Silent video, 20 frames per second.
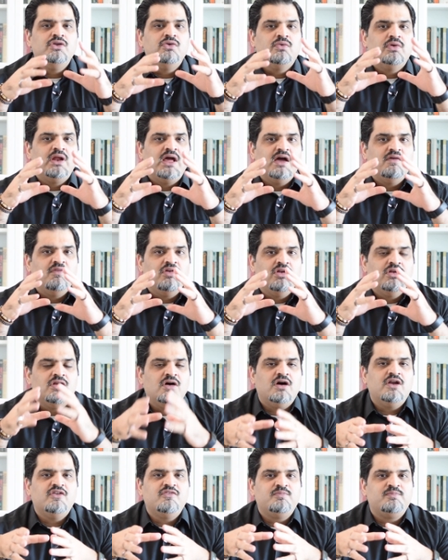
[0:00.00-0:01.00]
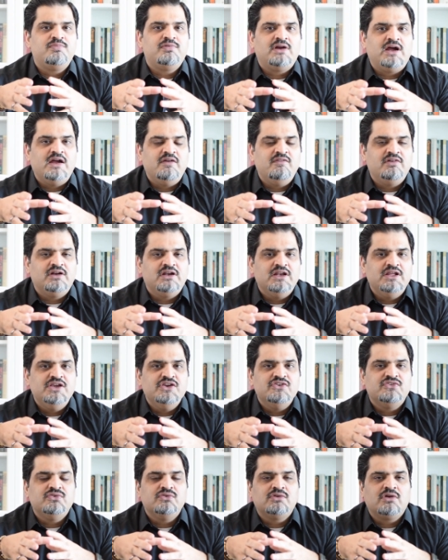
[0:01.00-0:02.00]
You're going to have a lot of
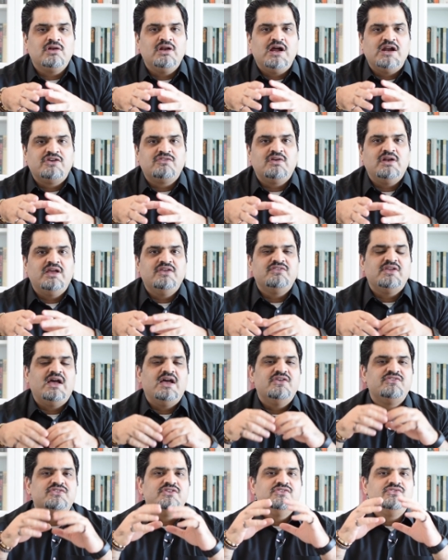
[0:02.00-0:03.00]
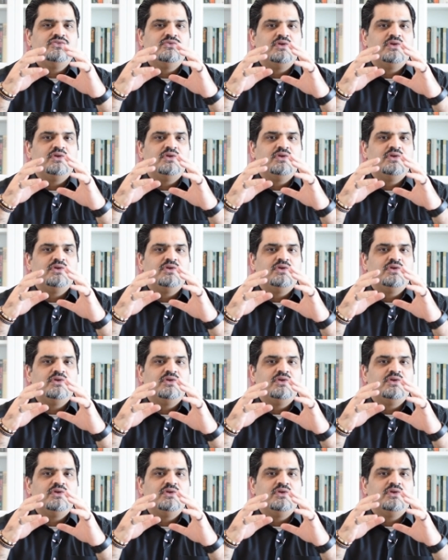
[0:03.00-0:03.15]
privately issued collateralized assets.